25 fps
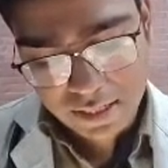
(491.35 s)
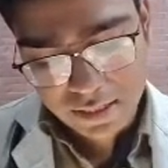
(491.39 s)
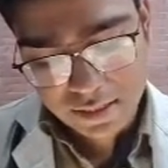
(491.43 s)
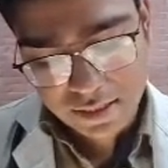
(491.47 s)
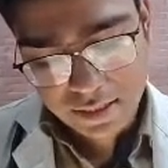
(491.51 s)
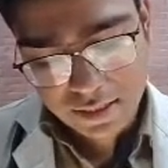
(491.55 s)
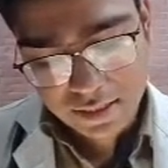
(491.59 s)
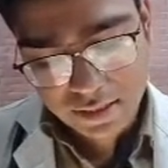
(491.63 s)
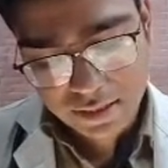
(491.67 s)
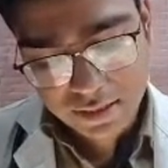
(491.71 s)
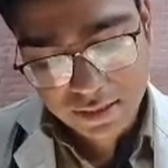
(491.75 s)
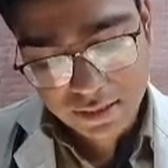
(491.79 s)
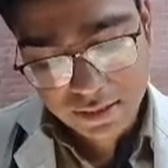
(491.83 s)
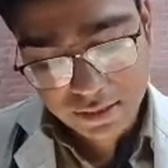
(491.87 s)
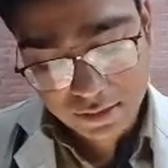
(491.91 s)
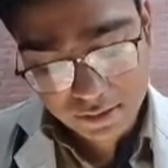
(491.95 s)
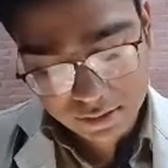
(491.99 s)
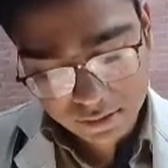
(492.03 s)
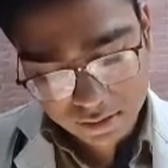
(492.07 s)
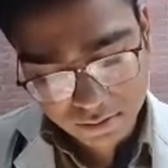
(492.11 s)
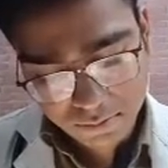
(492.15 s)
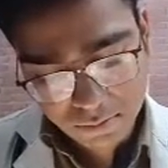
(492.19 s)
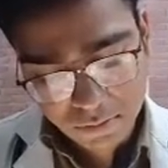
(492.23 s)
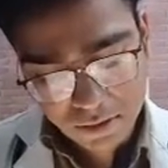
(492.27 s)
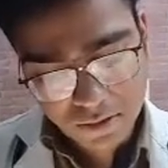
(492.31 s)
Then the
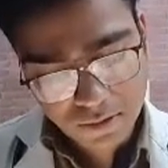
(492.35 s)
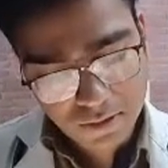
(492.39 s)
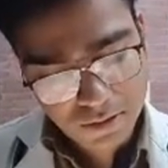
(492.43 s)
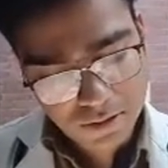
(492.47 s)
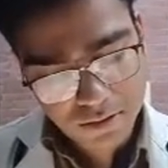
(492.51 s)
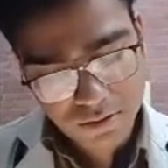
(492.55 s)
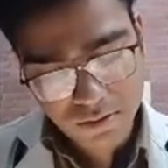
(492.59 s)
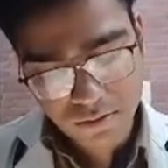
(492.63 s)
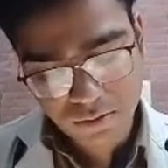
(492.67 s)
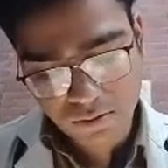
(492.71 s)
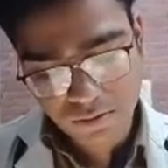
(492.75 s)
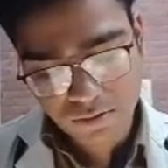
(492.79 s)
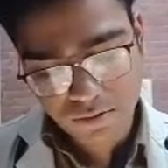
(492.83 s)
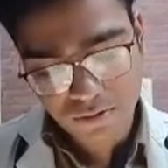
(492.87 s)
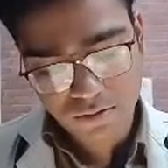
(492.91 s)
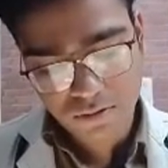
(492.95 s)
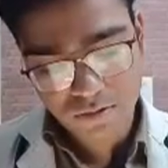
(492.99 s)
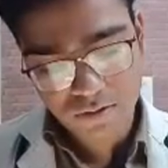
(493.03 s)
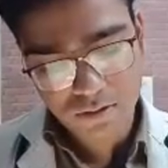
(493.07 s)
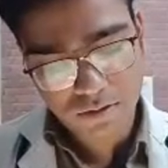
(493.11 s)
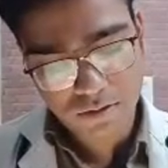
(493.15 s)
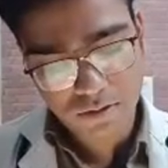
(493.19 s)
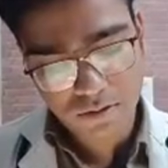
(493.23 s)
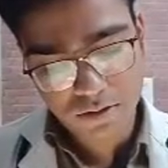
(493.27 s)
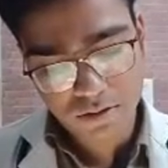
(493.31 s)
asthma, it's
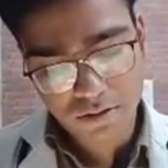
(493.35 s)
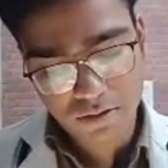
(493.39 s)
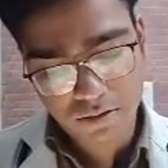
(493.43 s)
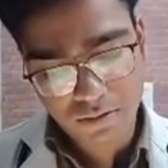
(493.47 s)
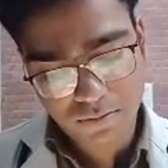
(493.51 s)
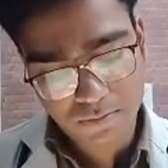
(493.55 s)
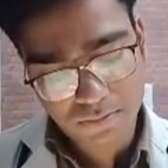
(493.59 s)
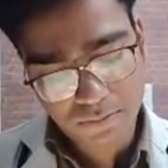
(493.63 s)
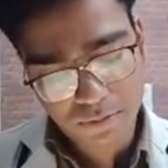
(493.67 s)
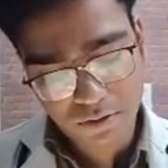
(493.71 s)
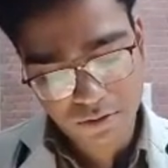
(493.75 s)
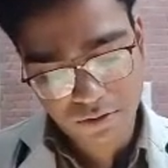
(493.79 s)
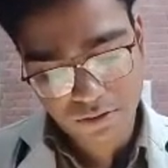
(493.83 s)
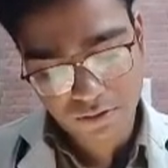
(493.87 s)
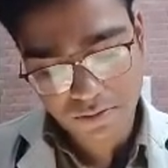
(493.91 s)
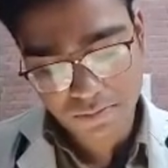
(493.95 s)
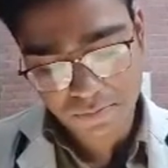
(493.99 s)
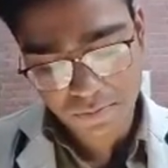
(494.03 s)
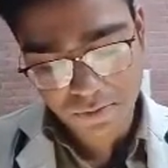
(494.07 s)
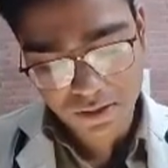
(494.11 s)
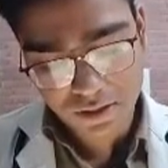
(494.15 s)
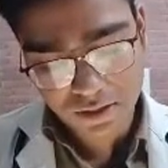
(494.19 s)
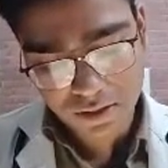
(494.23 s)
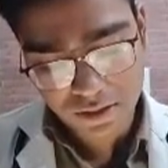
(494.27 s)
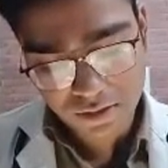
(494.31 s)
also the
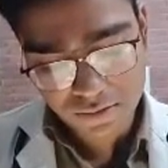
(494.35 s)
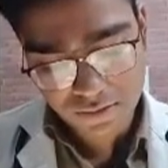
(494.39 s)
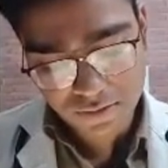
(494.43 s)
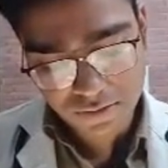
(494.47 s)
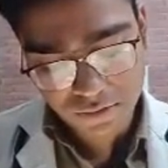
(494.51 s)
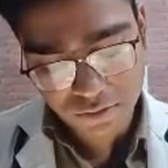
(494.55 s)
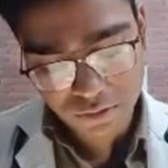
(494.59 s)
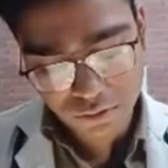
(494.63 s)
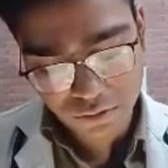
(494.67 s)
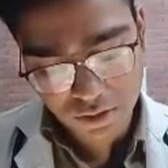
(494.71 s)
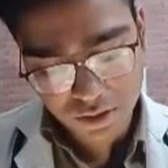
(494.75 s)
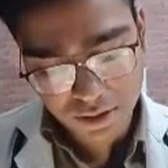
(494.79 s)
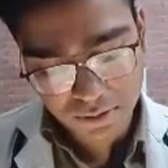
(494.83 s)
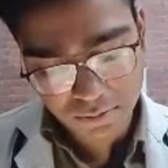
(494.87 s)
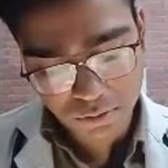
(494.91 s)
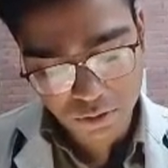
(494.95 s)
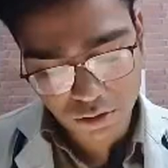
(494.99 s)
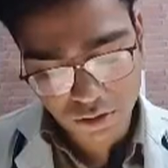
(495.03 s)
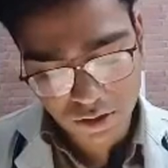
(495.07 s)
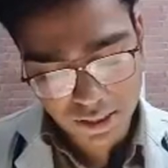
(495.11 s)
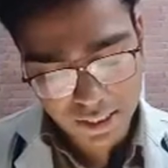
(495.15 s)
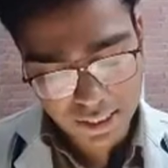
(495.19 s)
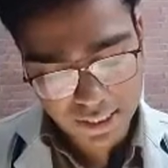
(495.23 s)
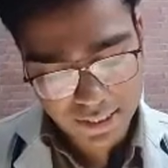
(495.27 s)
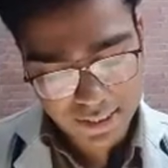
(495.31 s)
paroxysmal cough, chronic
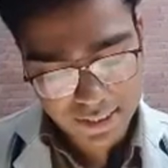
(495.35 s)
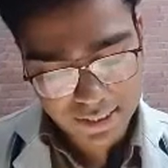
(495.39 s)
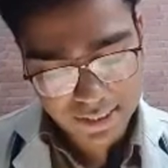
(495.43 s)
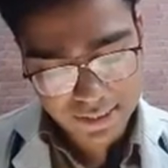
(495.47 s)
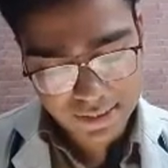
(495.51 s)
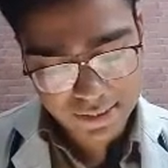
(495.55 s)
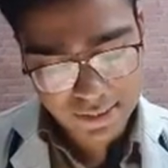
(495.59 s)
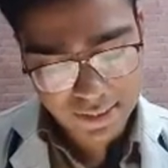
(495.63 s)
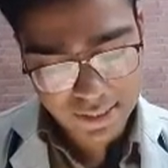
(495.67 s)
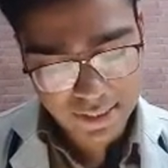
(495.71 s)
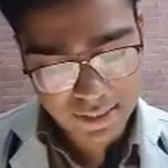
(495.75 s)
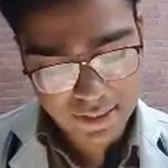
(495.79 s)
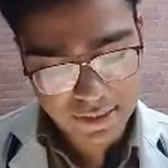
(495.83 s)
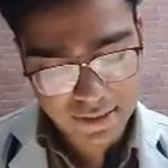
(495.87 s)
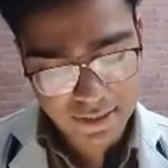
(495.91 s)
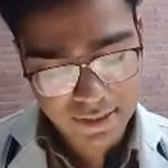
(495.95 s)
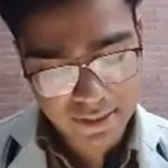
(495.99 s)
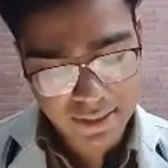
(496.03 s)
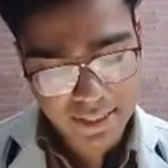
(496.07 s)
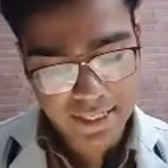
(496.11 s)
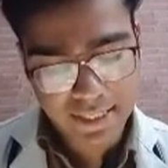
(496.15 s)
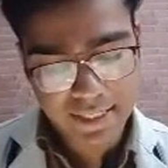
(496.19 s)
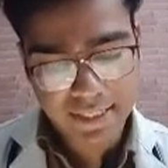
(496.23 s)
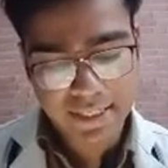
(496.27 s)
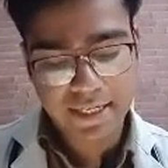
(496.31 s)
bronchitis, and
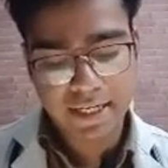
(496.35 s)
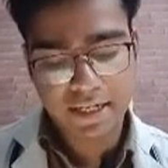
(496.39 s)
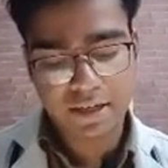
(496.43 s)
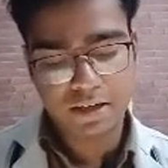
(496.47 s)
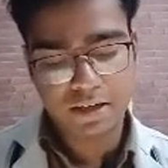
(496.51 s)
in any